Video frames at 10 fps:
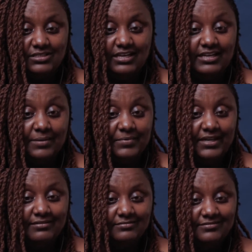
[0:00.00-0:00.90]
Cleanup
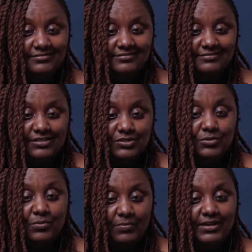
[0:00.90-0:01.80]
Day.
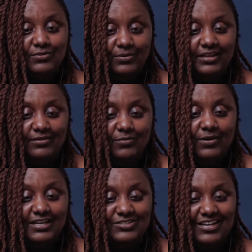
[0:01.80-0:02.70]
So we
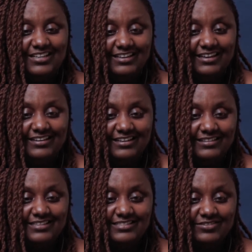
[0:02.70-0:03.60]
were actually cleaning
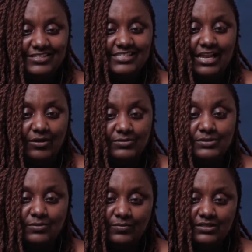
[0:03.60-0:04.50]
the streets along
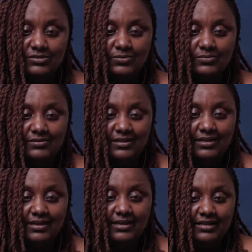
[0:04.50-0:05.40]
Soweto.
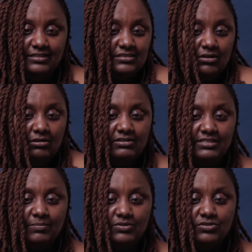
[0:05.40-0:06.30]
It's always
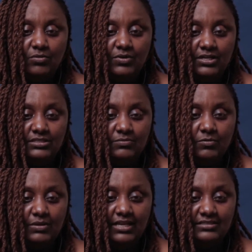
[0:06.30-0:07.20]
about community
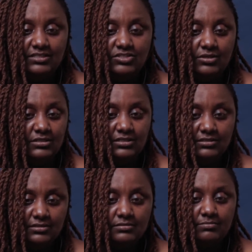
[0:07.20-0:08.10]
mobilization and
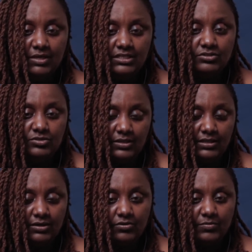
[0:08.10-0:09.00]
just making sure that
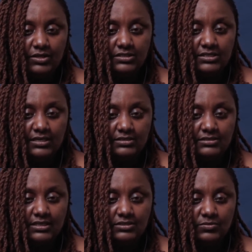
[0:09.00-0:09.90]
the community
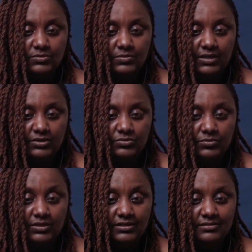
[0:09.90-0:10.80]
understands what we are
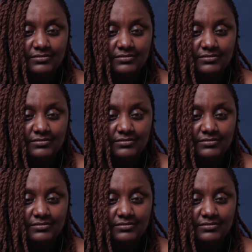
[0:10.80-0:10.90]
doing.